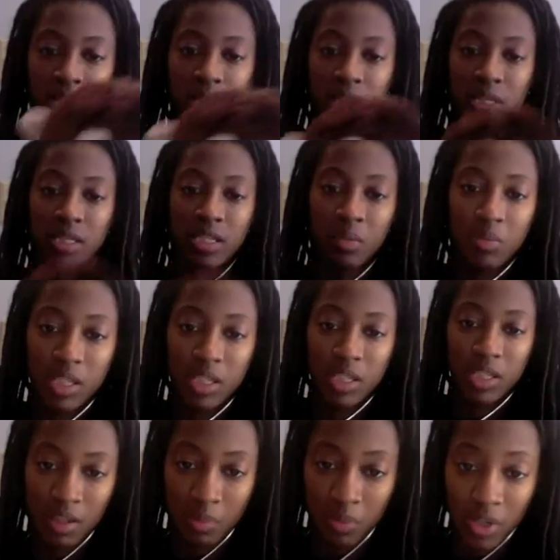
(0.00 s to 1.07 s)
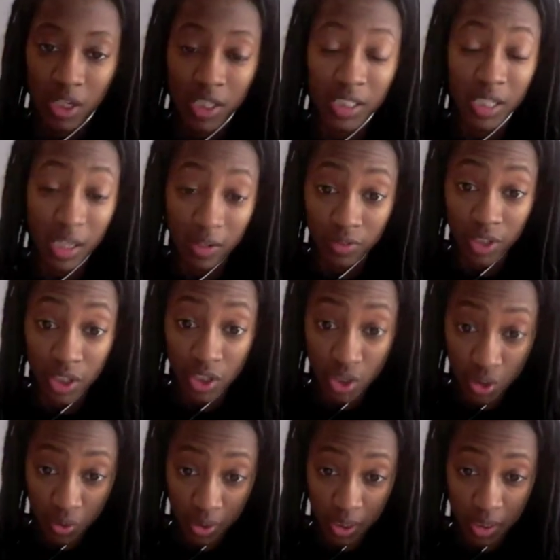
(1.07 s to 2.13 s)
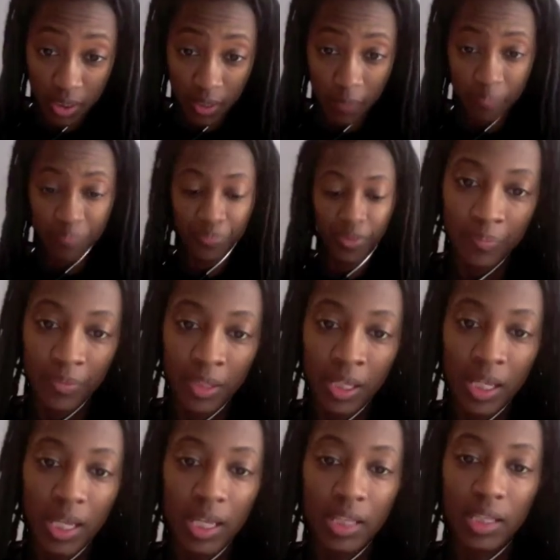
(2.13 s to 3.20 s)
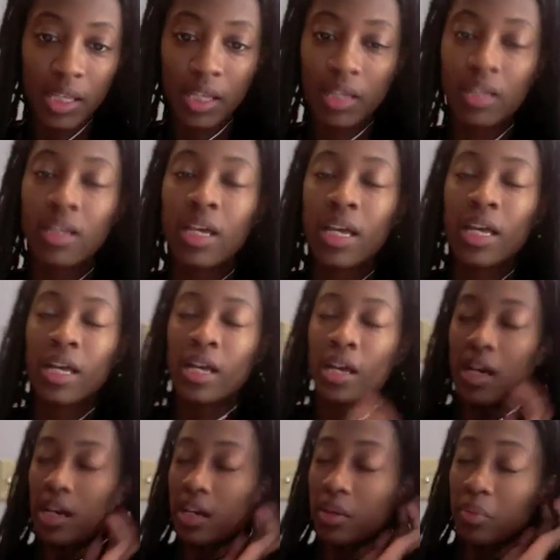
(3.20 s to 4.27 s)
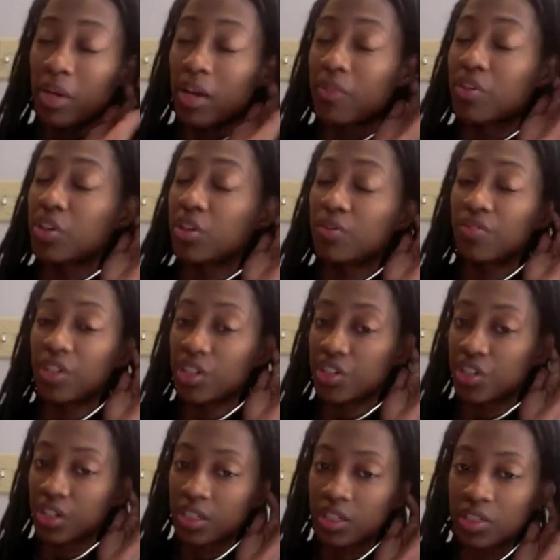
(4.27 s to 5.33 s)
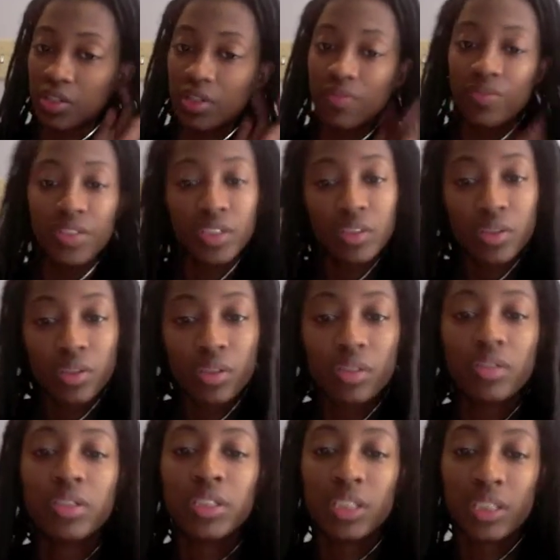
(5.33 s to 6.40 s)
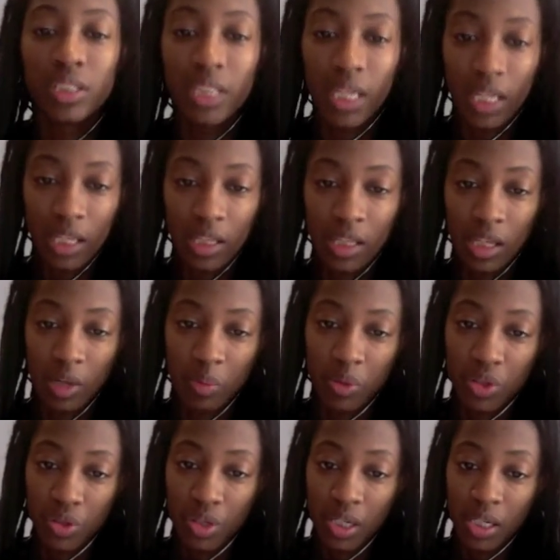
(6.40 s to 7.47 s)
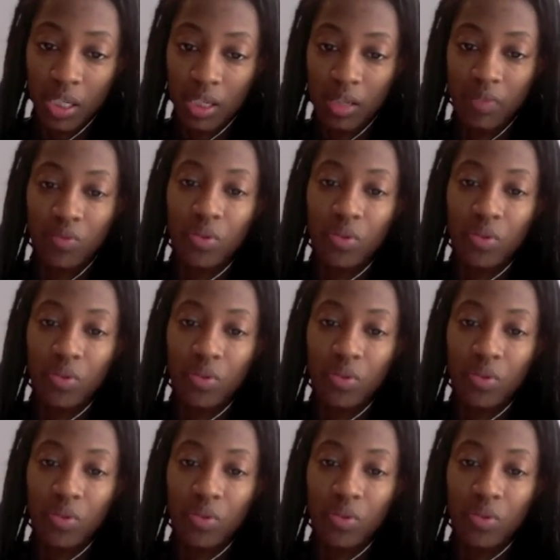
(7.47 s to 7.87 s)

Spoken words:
the same exam on every joint. And then after you finished your history and physical, just taking the opportunity, if